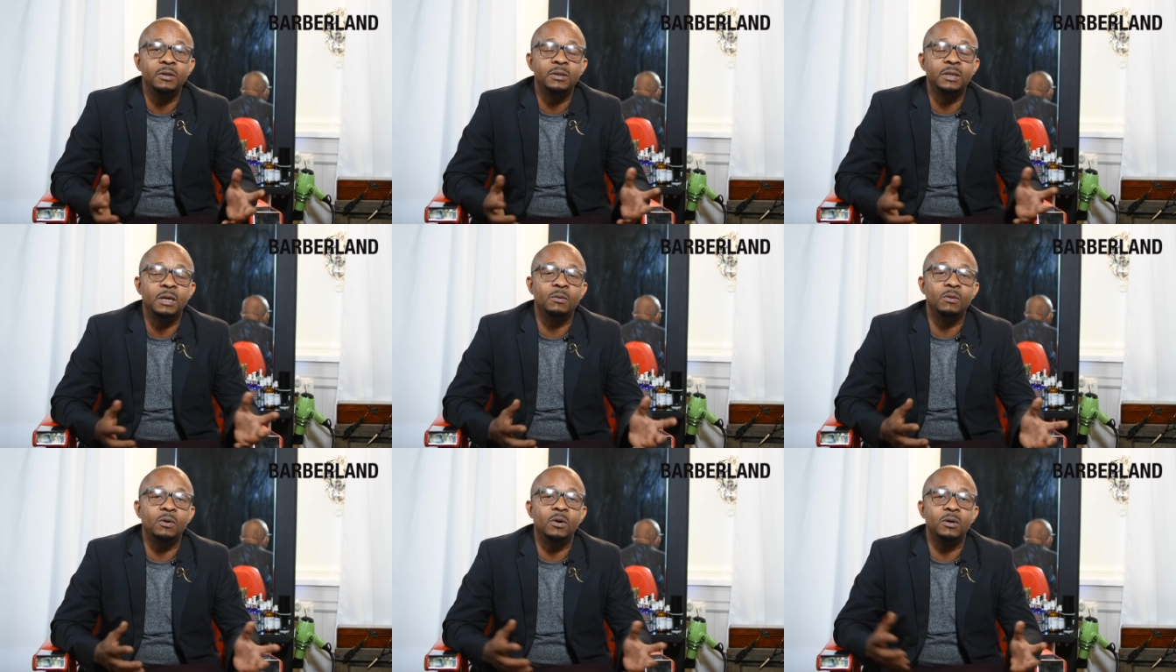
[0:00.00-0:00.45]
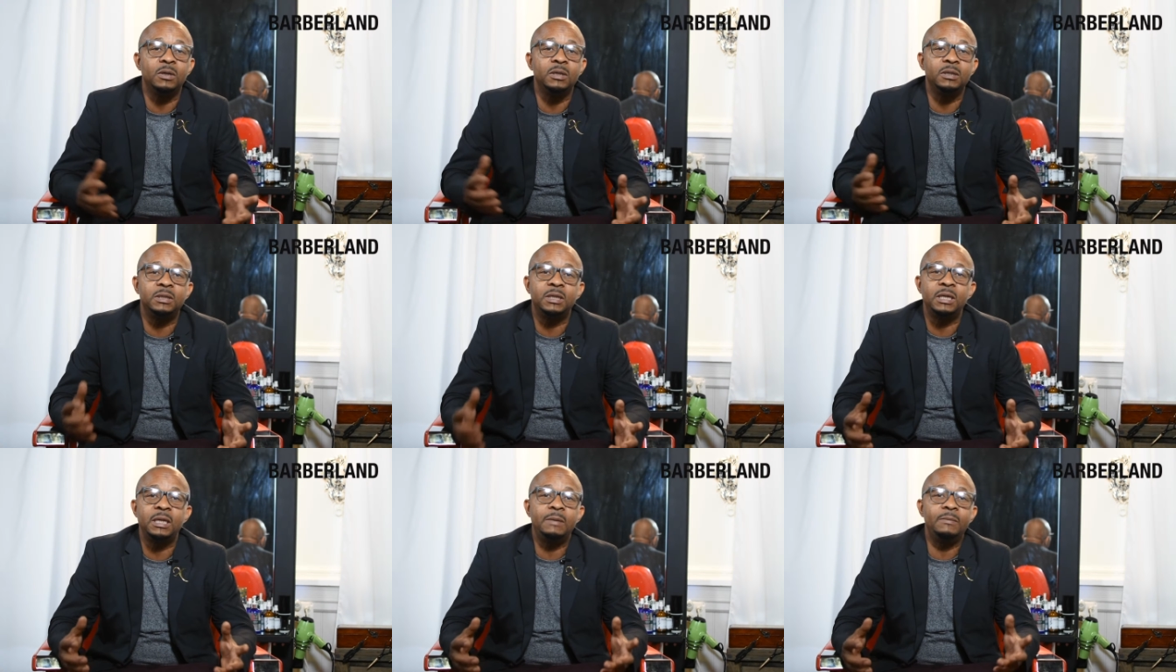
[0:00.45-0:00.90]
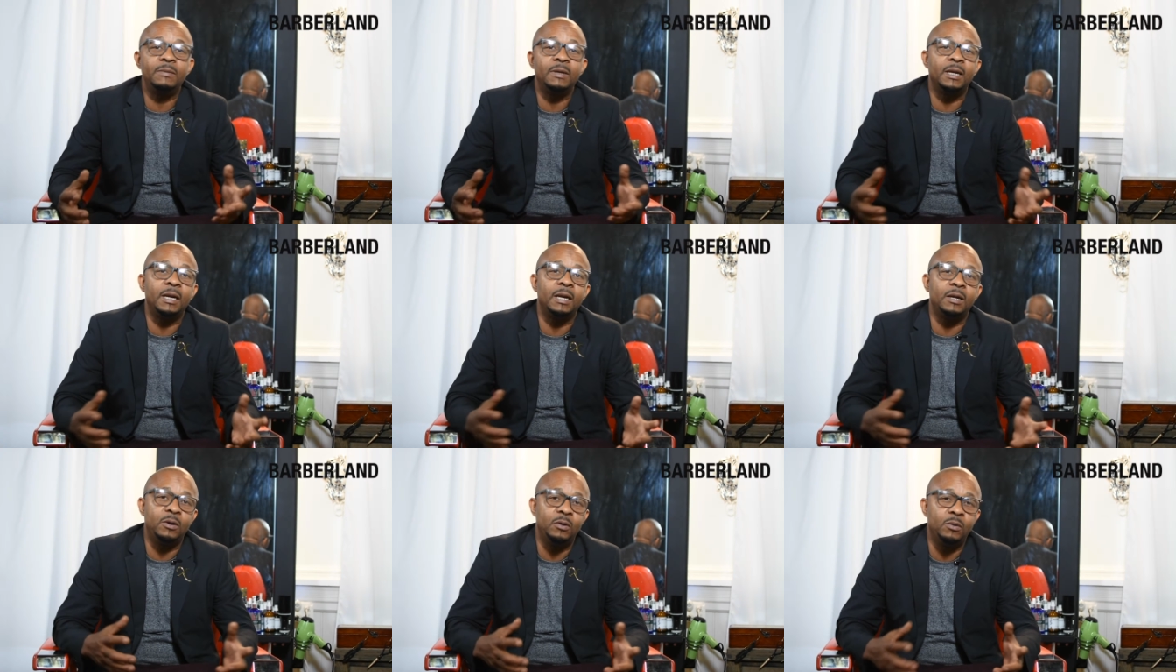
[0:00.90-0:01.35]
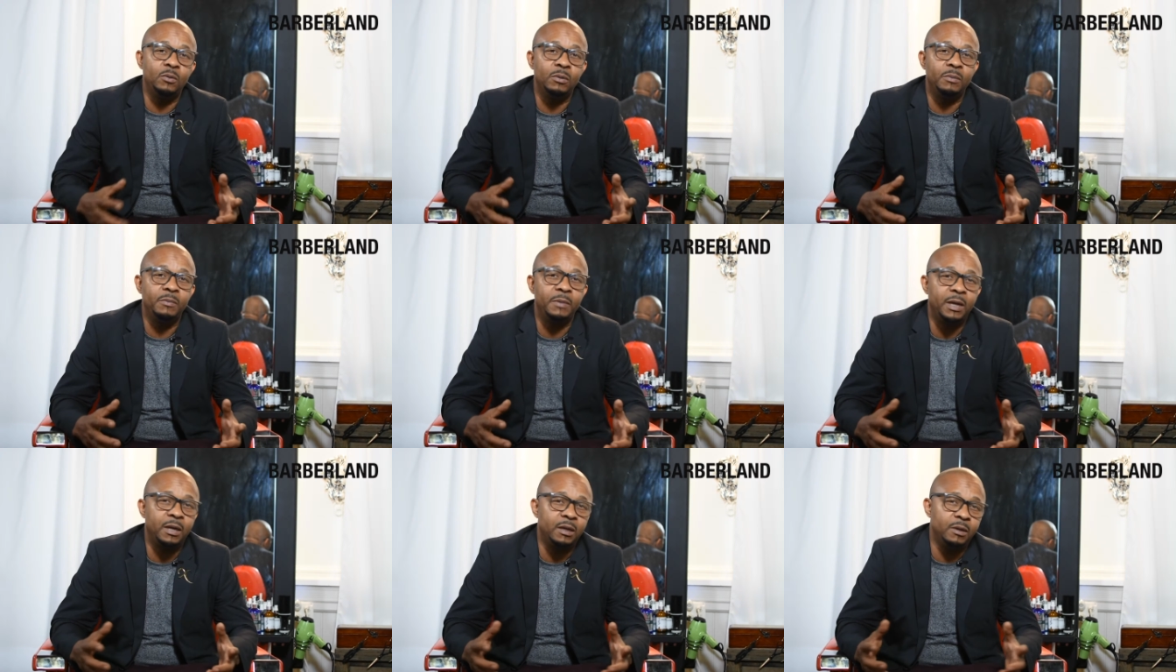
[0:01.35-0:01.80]
that were on a team that I knew
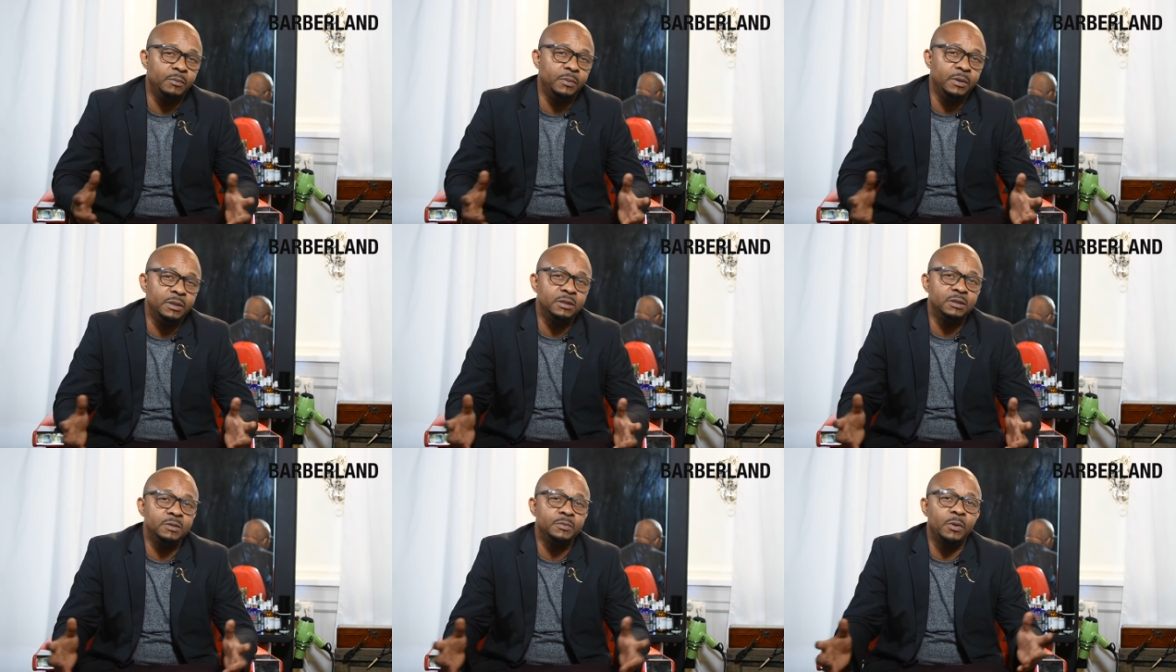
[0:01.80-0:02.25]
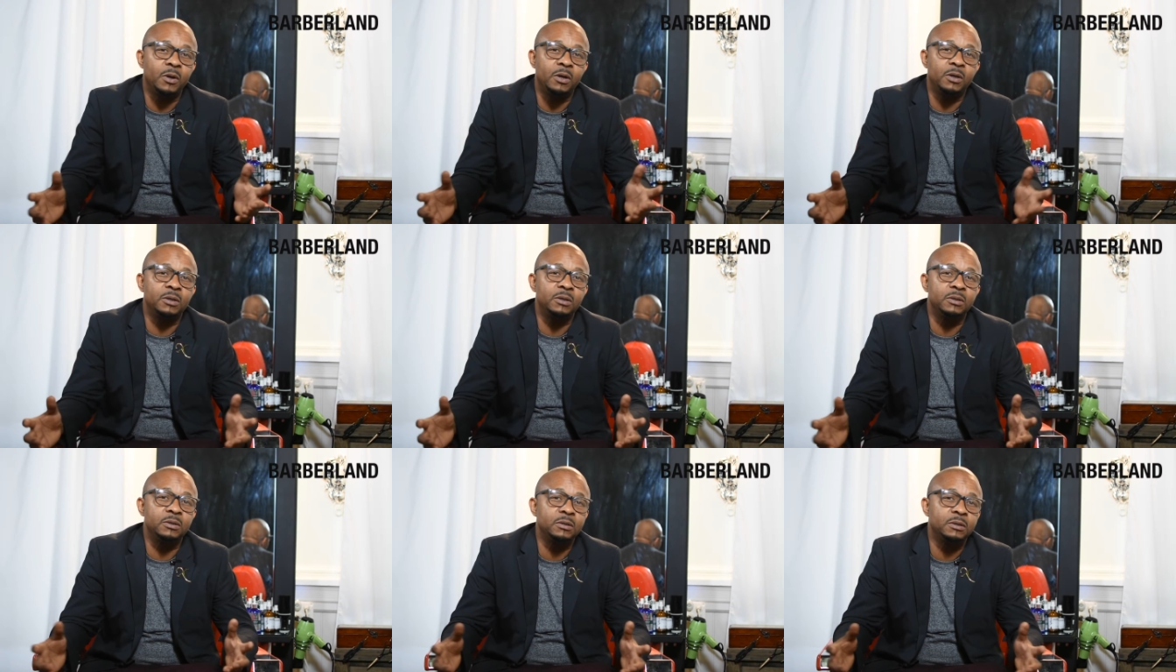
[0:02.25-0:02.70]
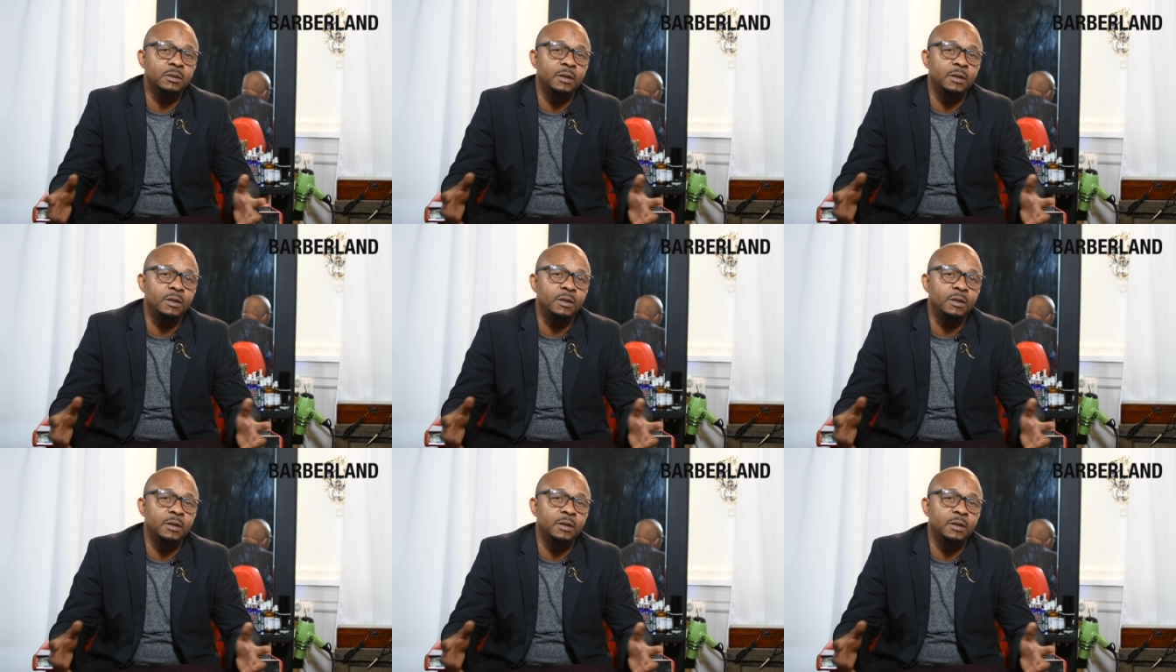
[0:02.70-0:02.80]
would make good business partners.